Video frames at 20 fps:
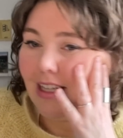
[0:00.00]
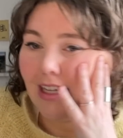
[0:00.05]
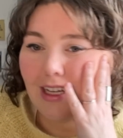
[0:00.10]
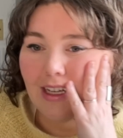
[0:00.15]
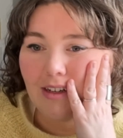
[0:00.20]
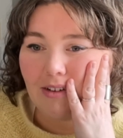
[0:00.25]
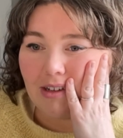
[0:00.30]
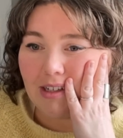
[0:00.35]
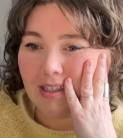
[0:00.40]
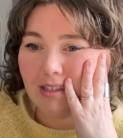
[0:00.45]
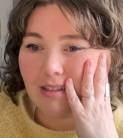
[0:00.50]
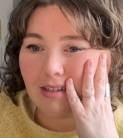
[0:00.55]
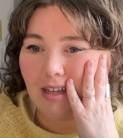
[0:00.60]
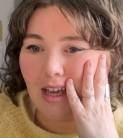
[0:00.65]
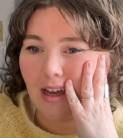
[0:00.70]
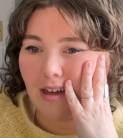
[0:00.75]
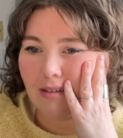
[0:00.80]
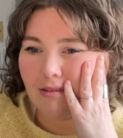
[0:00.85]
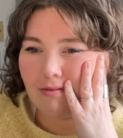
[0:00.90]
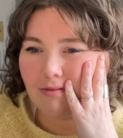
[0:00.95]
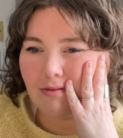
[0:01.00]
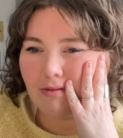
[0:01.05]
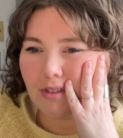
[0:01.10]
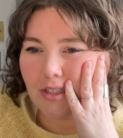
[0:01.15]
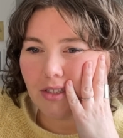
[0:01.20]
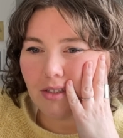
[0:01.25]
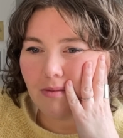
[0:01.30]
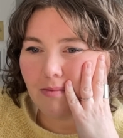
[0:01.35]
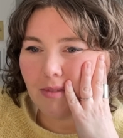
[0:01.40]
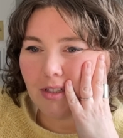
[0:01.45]
Anyways, yeah, for
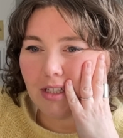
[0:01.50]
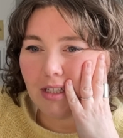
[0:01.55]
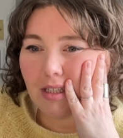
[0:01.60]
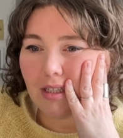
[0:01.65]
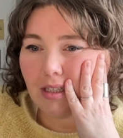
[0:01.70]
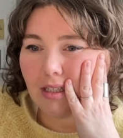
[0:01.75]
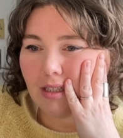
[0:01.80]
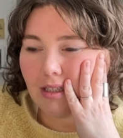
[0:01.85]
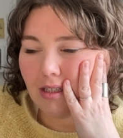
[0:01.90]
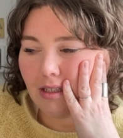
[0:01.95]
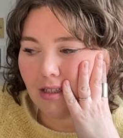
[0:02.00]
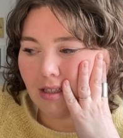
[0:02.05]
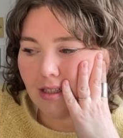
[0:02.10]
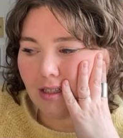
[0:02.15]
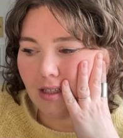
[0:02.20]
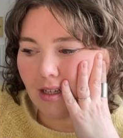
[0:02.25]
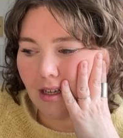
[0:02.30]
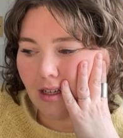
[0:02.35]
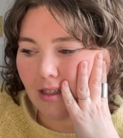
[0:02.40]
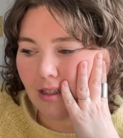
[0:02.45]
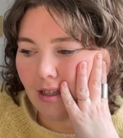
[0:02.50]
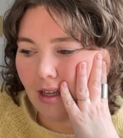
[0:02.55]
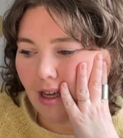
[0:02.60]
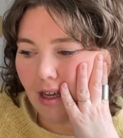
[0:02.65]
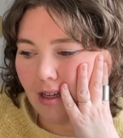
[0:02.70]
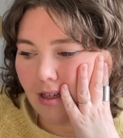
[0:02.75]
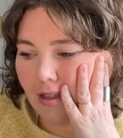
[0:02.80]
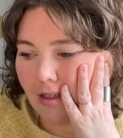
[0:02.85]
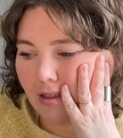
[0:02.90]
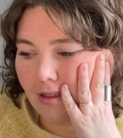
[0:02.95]
some reason it's just not
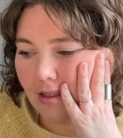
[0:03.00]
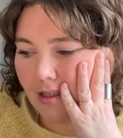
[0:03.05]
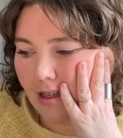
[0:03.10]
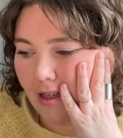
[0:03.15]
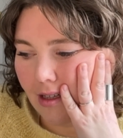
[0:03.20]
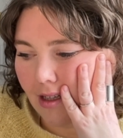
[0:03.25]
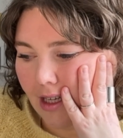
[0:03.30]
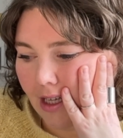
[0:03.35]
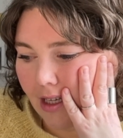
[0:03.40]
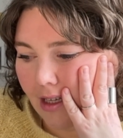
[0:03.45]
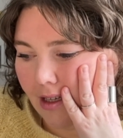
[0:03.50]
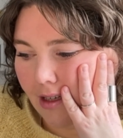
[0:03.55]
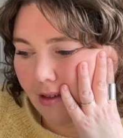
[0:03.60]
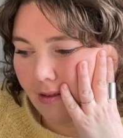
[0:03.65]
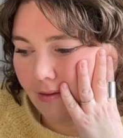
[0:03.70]
like